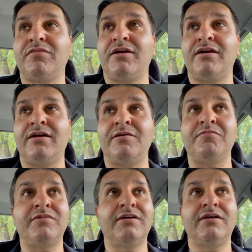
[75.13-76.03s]

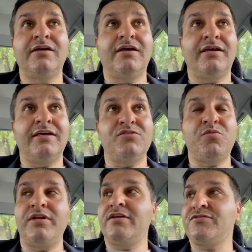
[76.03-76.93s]
He is
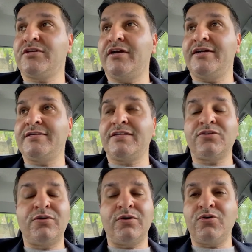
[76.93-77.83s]
one of those guys that's
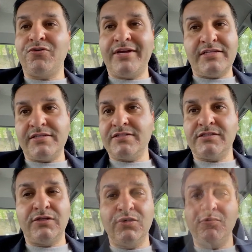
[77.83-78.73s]
got a great sense
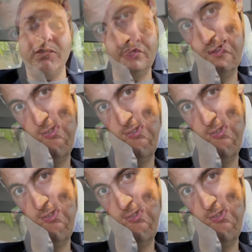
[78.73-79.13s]
of humour,